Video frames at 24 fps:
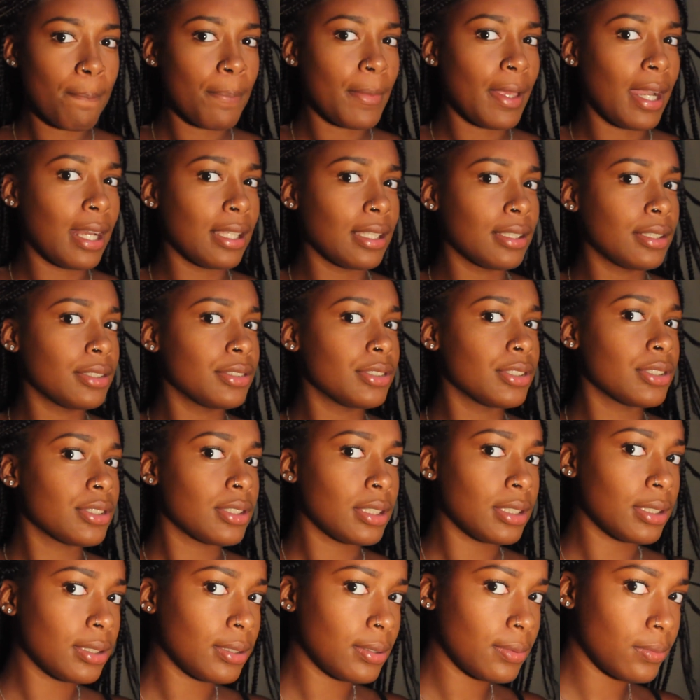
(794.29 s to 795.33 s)
the highlighter
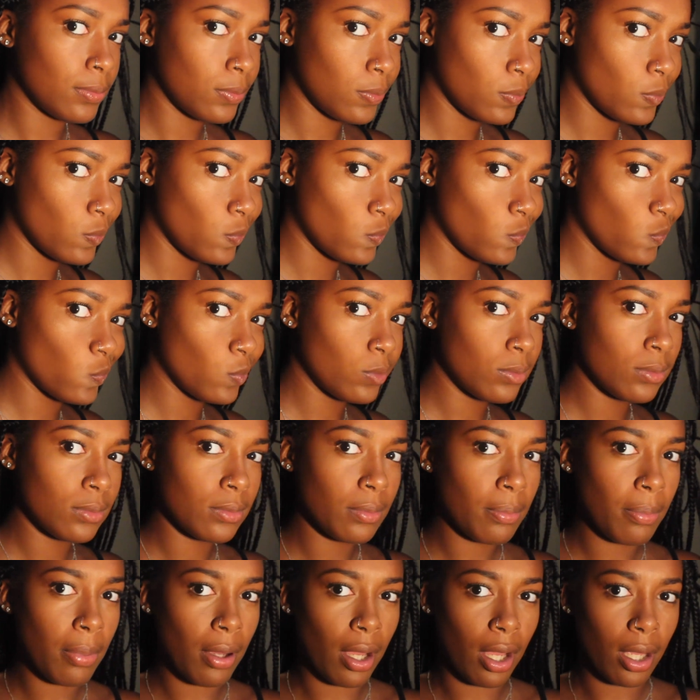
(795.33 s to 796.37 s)
just like
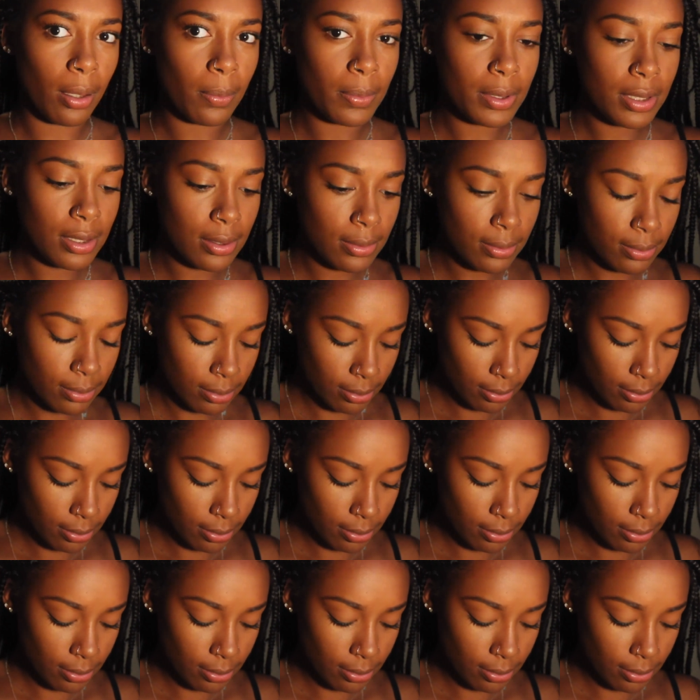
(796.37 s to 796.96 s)
pops